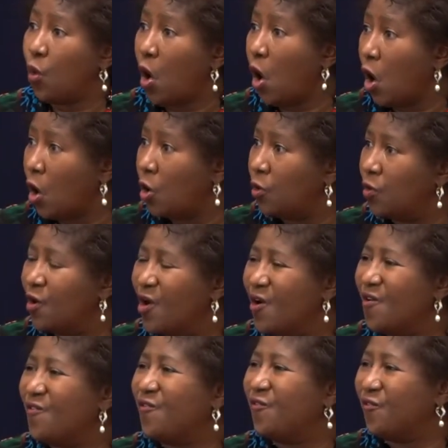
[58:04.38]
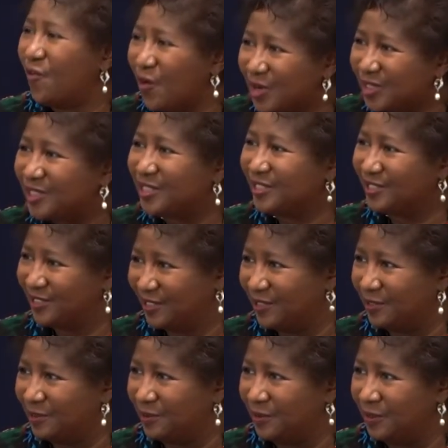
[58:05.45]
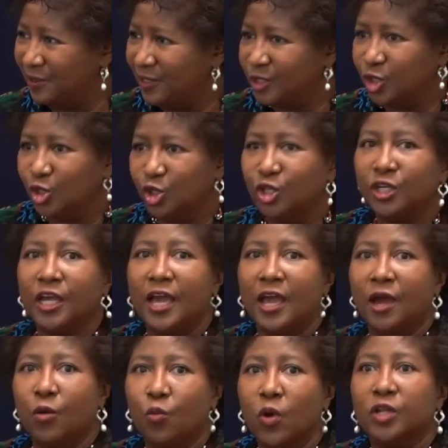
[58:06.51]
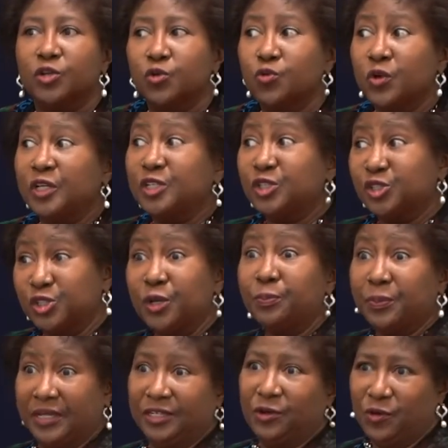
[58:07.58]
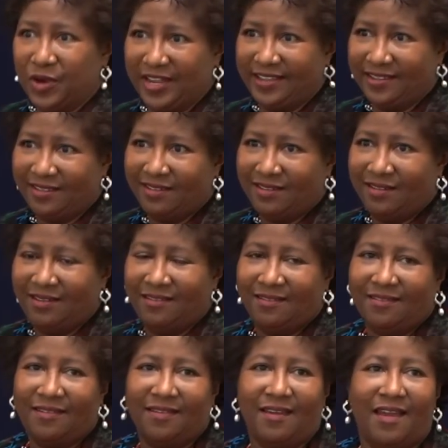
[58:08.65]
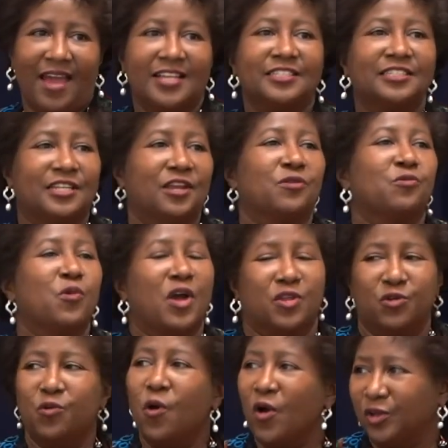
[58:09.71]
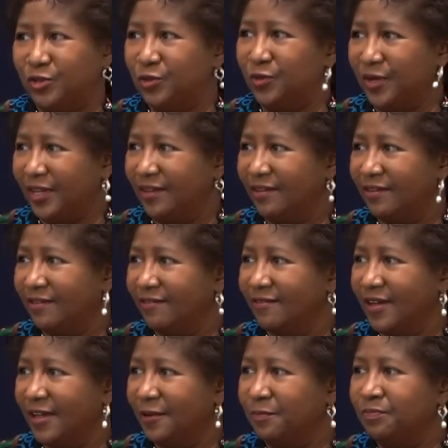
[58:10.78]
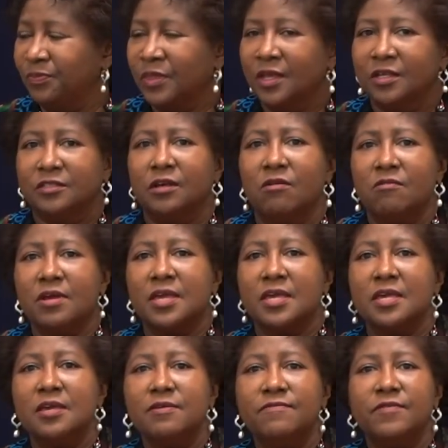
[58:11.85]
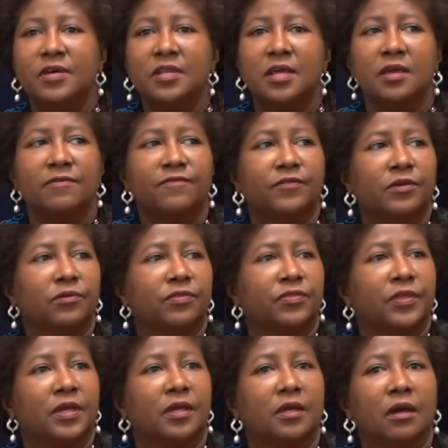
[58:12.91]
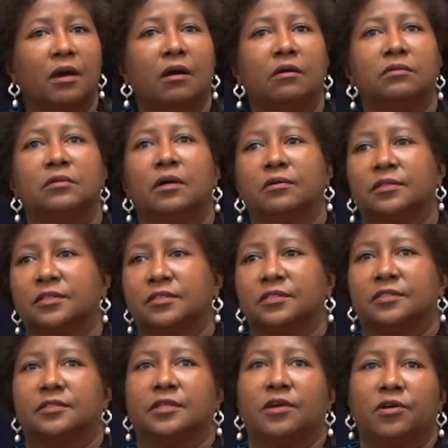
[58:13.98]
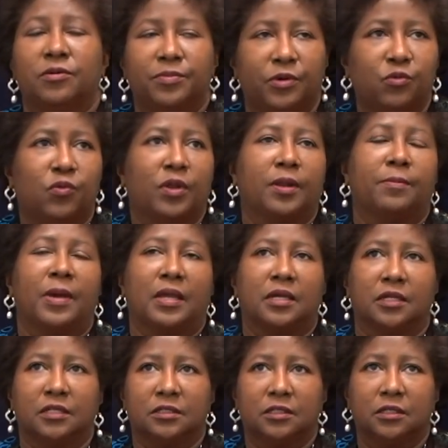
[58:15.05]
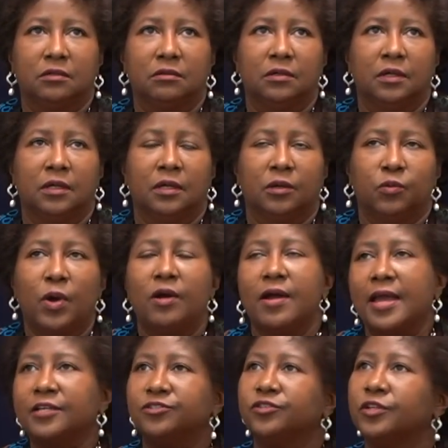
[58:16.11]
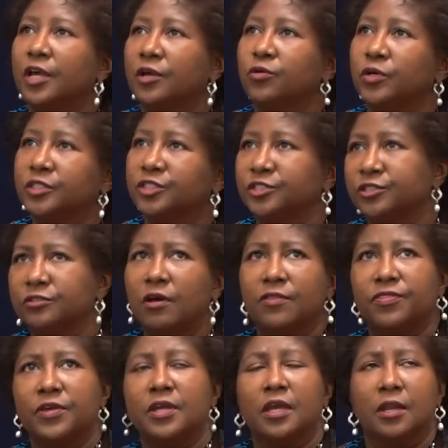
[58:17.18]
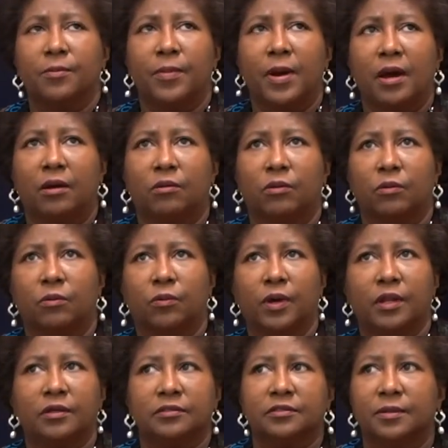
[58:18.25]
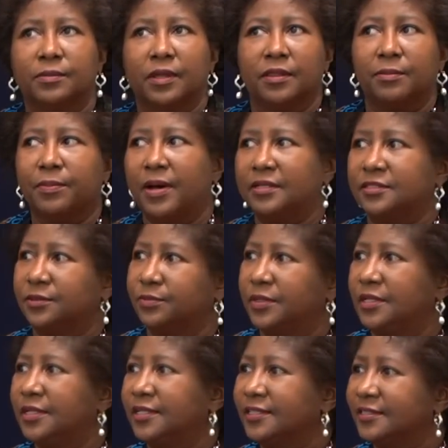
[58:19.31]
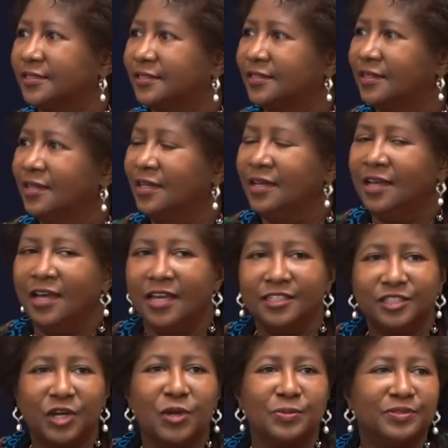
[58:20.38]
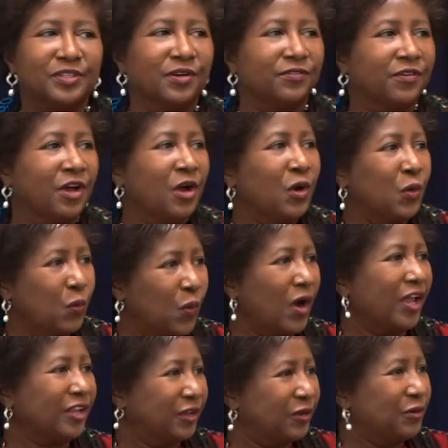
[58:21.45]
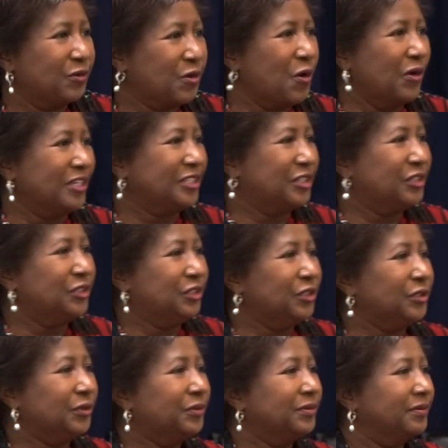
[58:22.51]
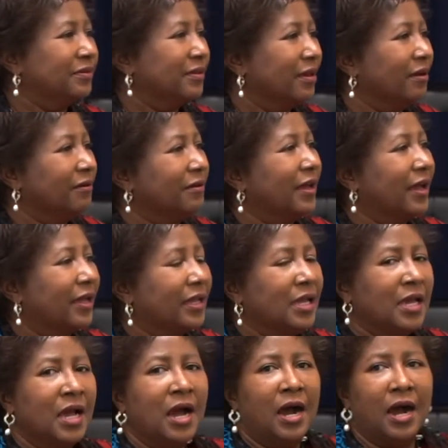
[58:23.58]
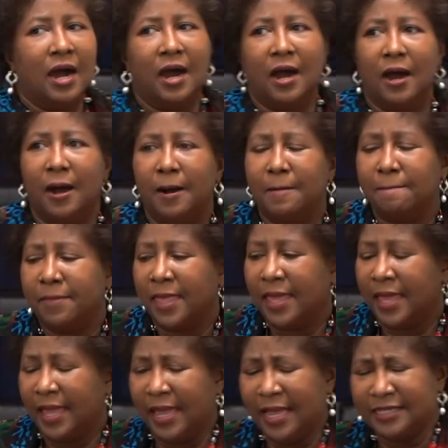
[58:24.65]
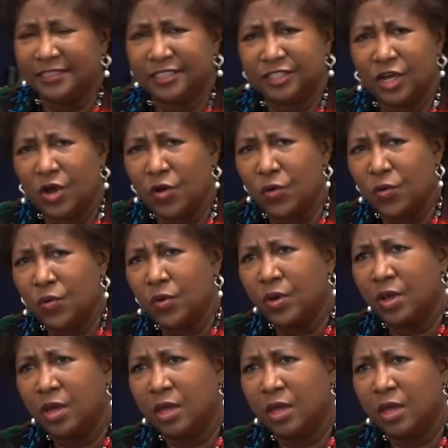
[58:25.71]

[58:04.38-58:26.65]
wall forces you to look at what you really should be doing instead of what you are doing, right? So even if you think, oh no, this is terrible, what am I going to do? Well, answer that question. Start thinking about what are some other possibilities in terms of what you're going to do, okay? And so